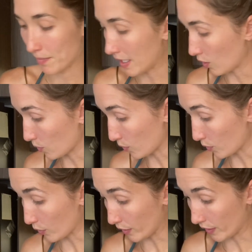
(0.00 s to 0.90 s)
like
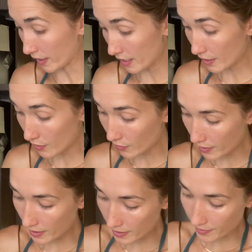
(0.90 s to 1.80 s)
really
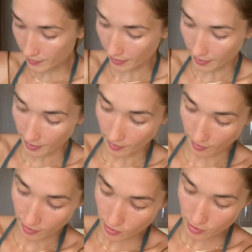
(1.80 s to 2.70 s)
hungry because I didn't eat
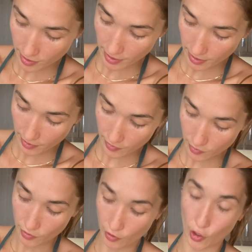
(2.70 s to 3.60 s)
lunch today,
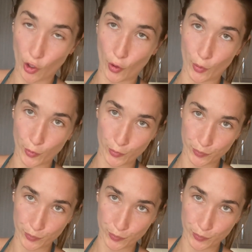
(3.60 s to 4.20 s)
so